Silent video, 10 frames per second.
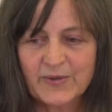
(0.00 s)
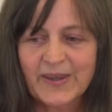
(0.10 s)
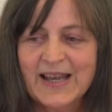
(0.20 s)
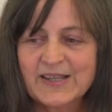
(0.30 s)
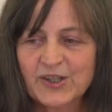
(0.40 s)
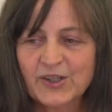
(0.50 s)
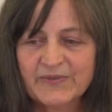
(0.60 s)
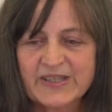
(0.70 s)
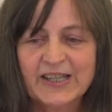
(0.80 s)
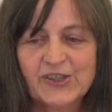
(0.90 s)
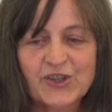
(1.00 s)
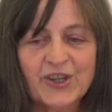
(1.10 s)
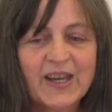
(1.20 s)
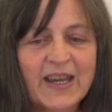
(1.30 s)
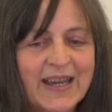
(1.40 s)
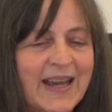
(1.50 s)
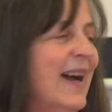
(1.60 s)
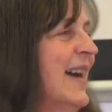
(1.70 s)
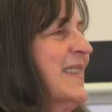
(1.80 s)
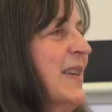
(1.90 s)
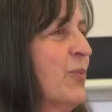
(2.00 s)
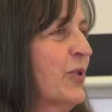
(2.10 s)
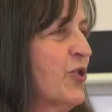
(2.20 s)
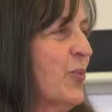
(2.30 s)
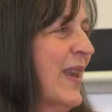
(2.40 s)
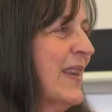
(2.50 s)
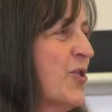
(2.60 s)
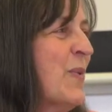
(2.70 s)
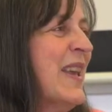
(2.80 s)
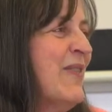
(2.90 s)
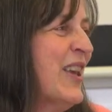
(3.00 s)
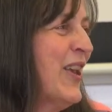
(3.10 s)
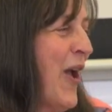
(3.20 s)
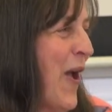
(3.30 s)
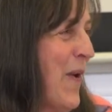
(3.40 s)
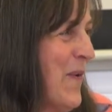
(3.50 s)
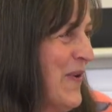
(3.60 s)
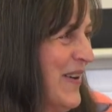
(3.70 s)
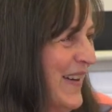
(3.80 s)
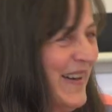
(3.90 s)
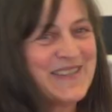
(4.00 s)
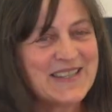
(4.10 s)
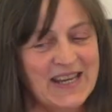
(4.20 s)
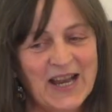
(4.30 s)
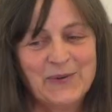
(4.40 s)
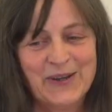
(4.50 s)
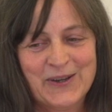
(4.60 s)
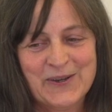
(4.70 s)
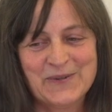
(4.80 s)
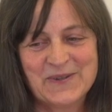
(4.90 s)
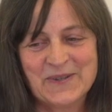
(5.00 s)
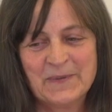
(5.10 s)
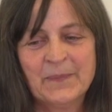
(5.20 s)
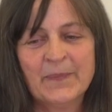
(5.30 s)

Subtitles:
So at the end of the conversation, I said, well, should we give it a go and see how it goes?